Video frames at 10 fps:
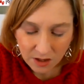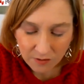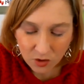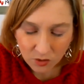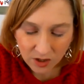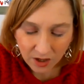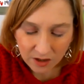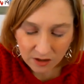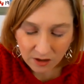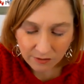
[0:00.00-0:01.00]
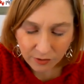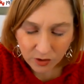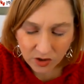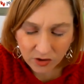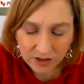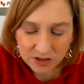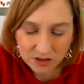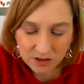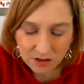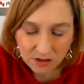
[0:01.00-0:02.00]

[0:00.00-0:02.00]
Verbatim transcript: give you an idea for yours.